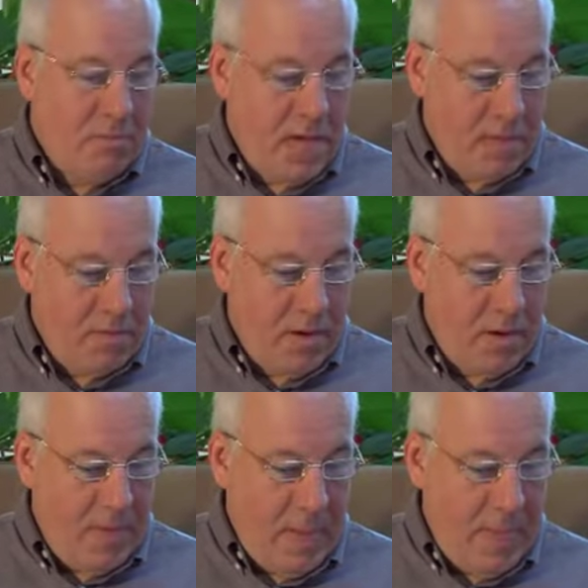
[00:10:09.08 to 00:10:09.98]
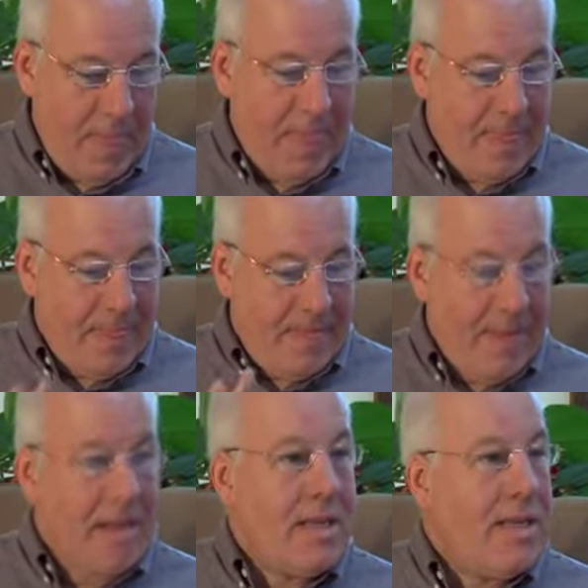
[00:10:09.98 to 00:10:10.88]
man's part.
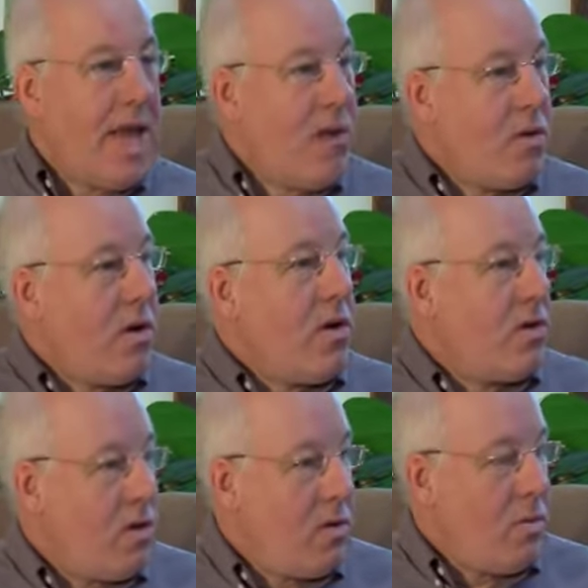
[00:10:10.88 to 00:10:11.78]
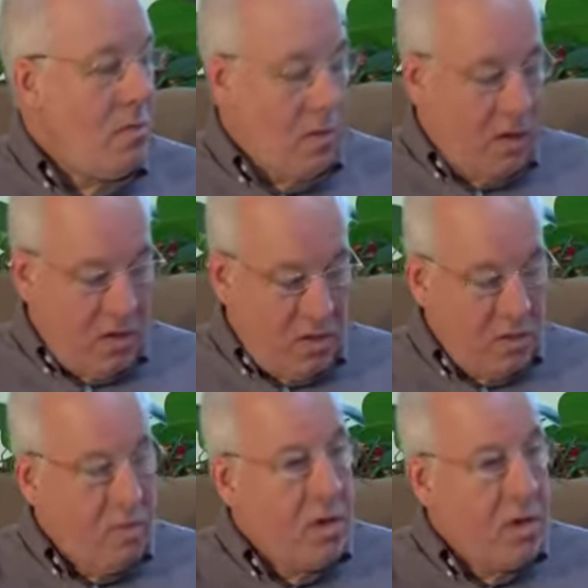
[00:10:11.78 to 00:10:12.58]
Now we're going to do what we're going to do is